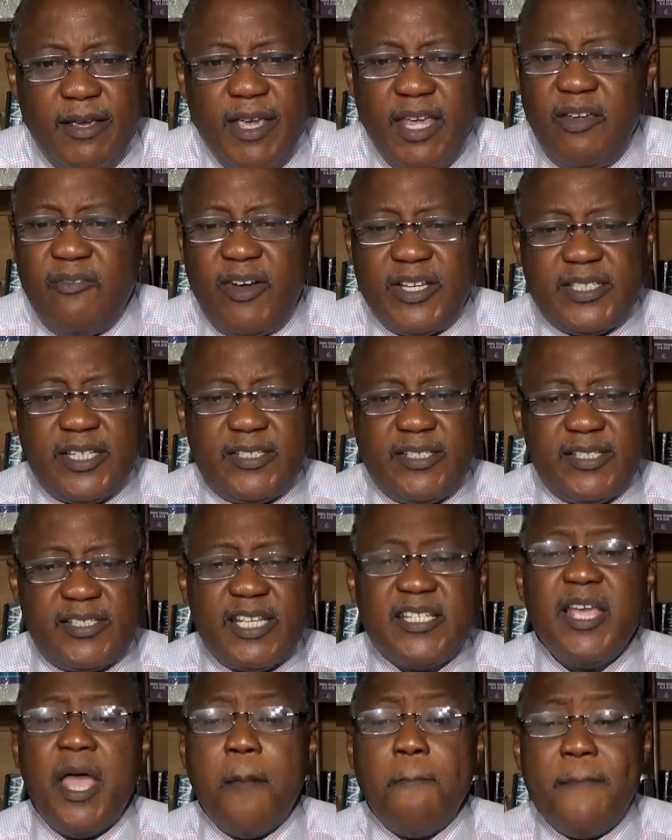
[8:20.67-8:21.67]
In verse 18
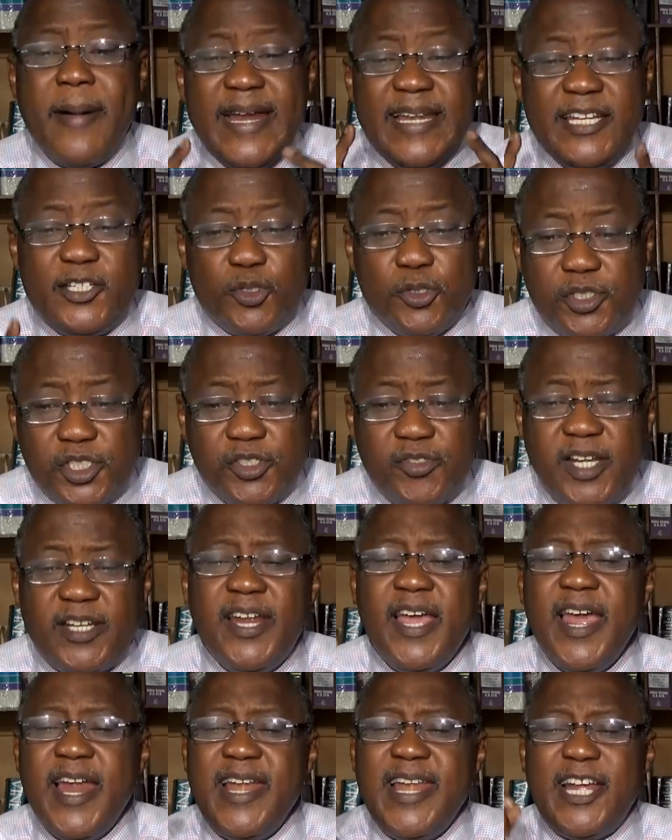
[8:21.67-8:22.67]
says, My little
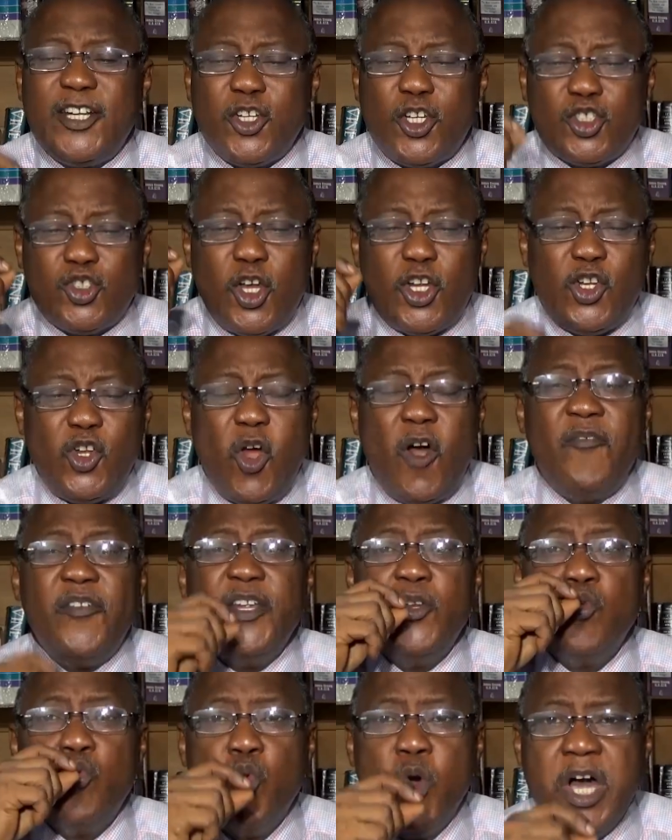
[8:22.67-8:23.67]
children, let us not love
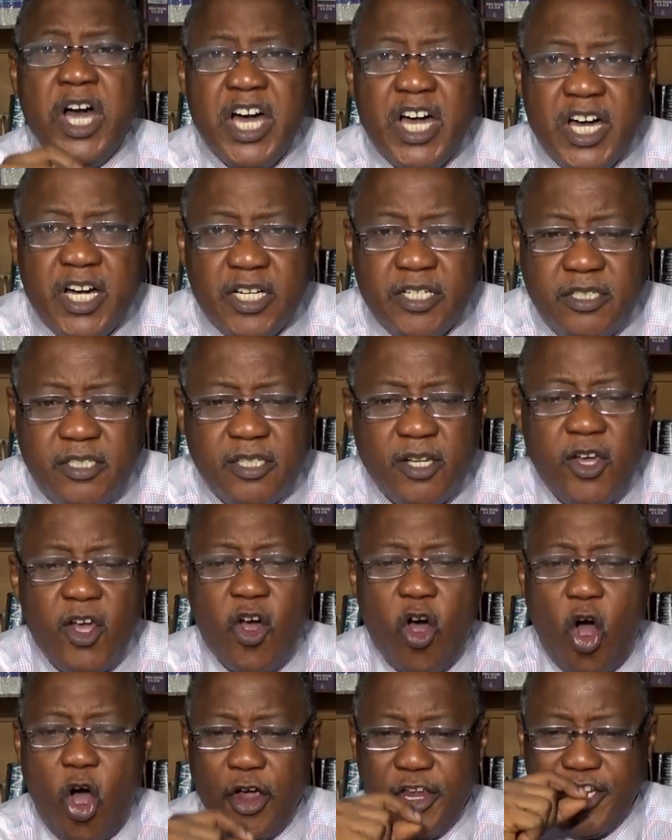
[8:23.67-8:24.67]
in word
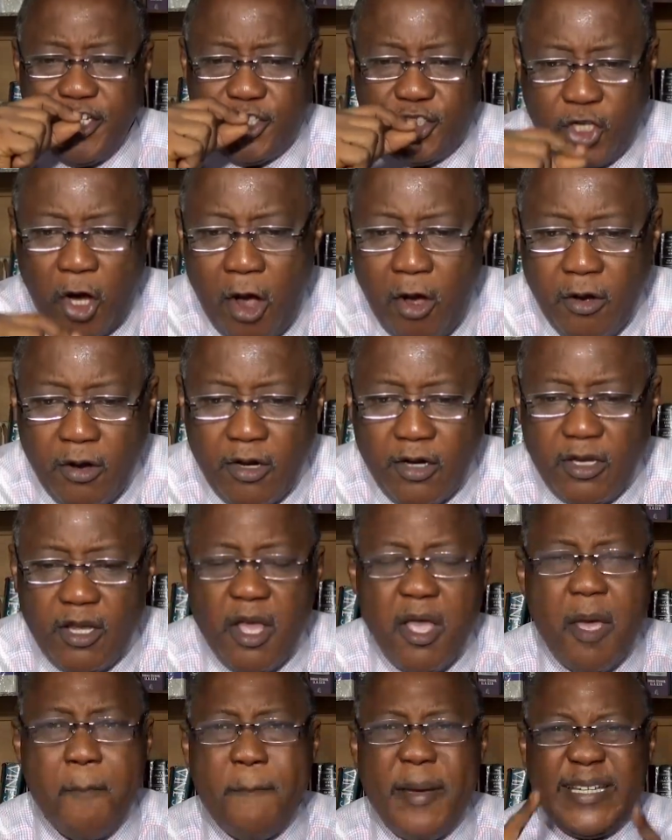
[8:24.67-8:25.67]
or in
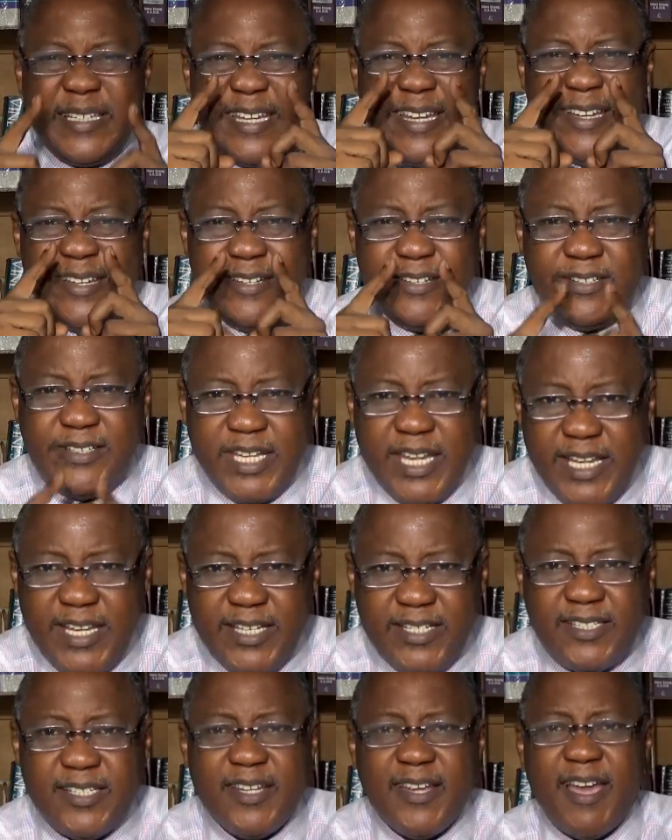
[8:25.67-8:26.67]
tongue, but in
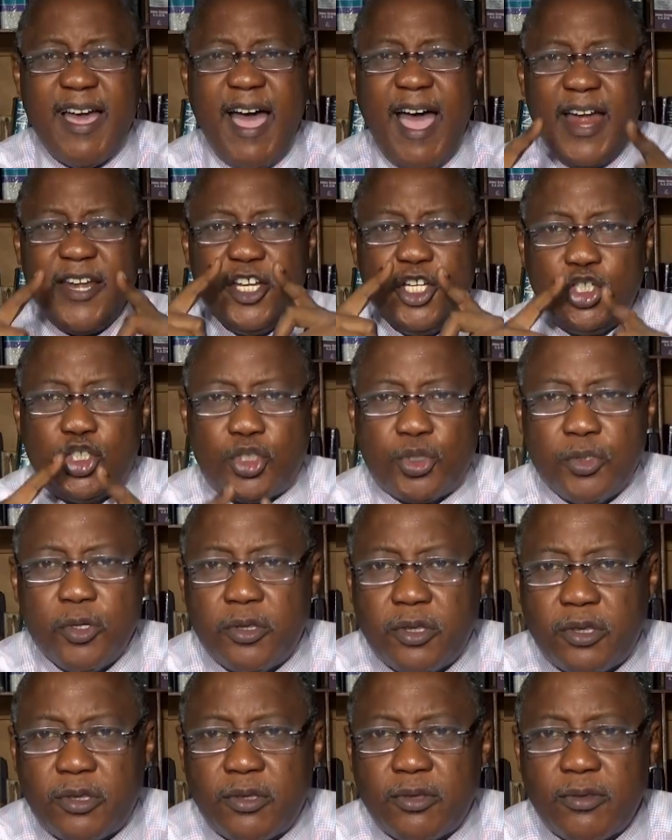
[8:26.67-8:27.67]
deed and in
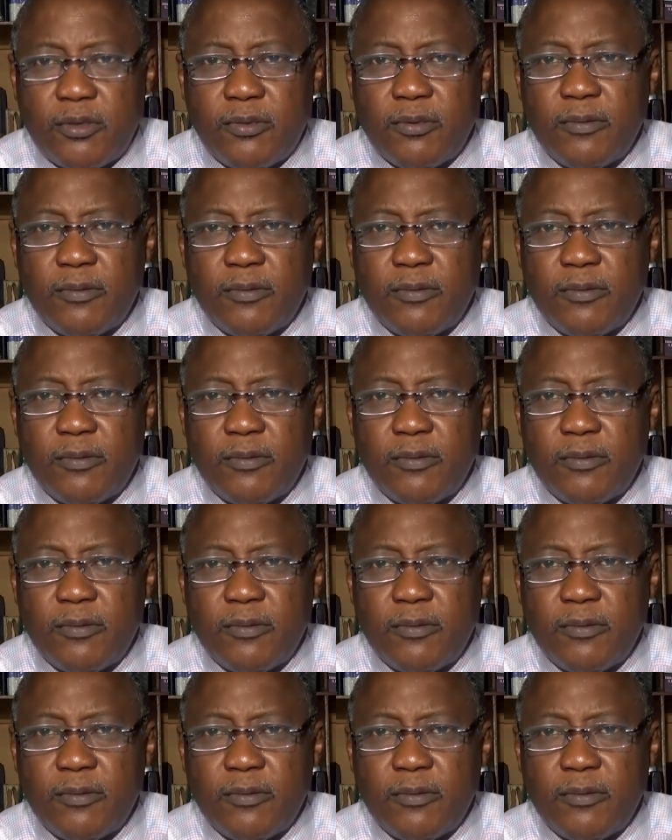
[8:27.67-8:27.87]
truth.